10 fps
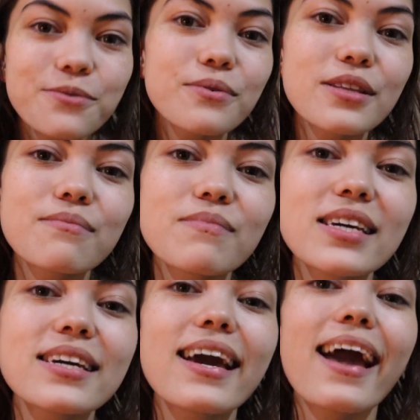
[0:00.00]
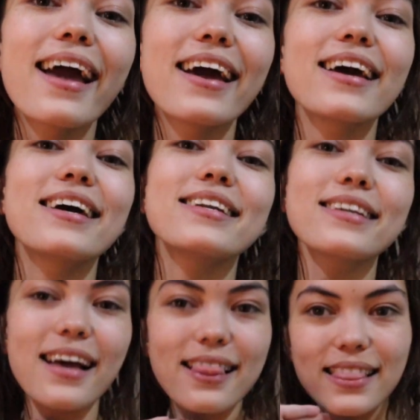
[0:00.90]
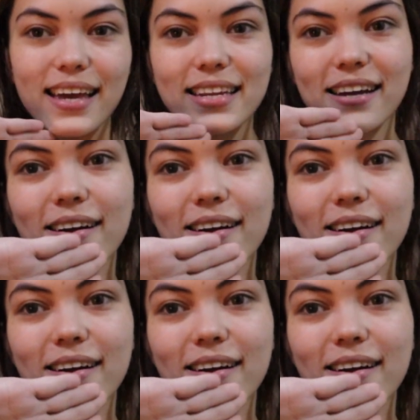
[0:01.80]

with me and let